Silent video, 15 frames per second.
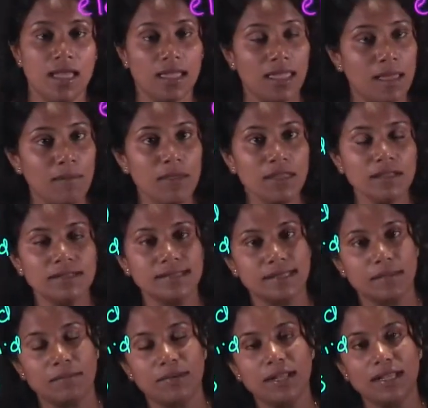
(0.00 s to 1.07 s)
Chemical
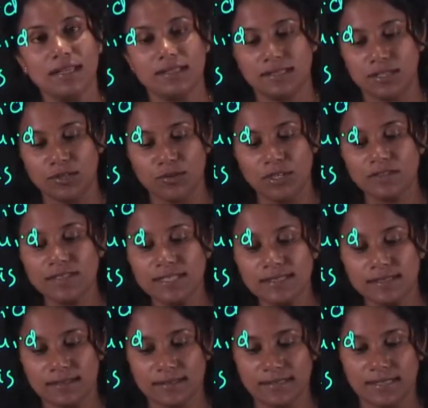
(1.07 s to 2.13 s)
symbol is a
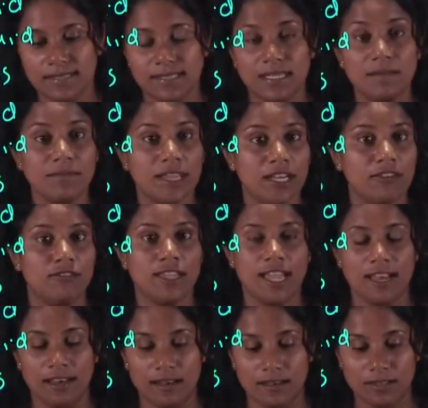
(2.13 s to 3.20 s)
universal system that you
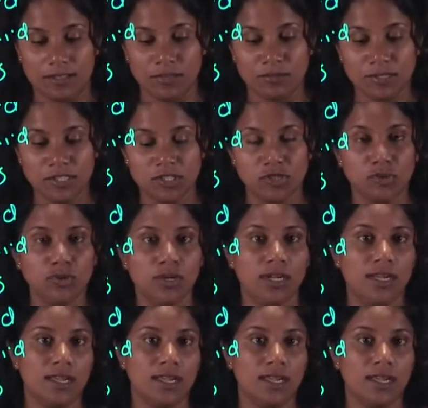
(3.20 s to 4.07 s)
can use to